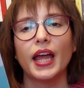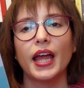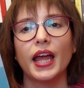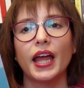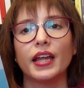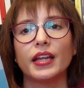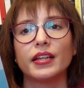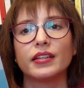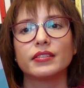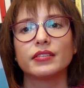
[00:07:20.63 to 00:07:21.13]

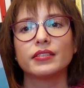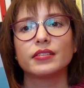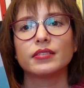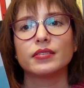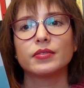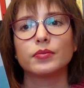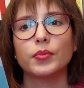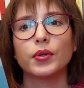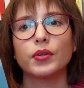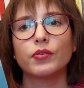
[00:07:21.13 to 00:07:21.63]
And
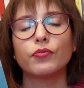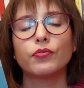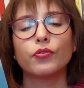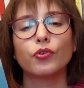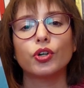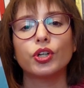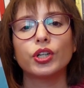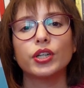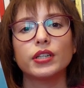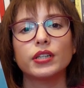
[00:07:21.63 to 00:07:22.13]

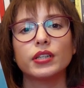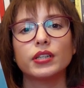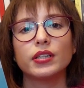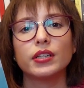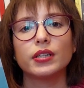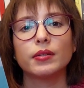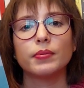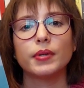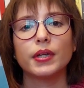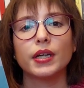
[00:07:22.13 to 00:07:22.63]
before
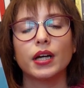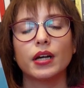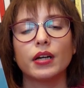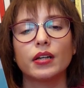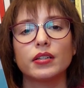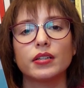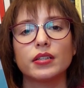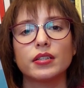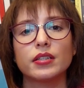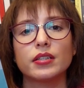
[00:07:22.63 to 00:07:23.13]
he
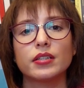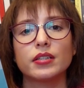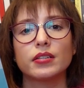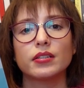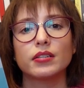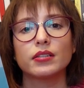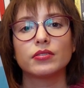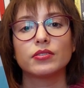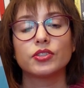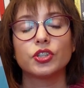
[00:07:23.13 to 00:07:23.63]
begins
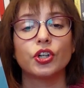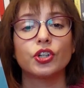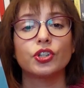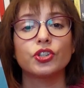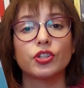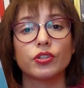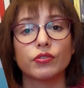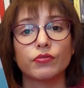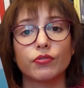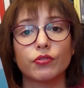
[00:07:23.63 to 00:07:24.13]

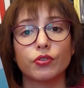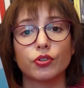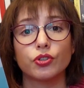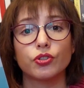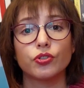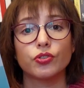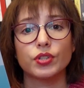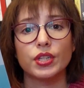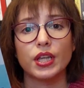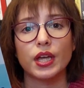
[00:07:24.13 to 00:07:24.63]
searching for
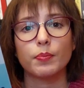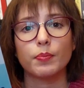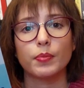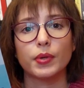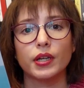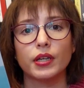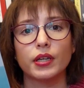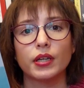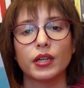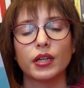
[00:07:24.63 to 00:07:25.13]

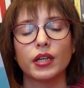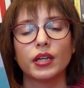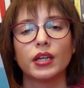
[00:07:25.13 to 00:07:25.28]
Giuseppe,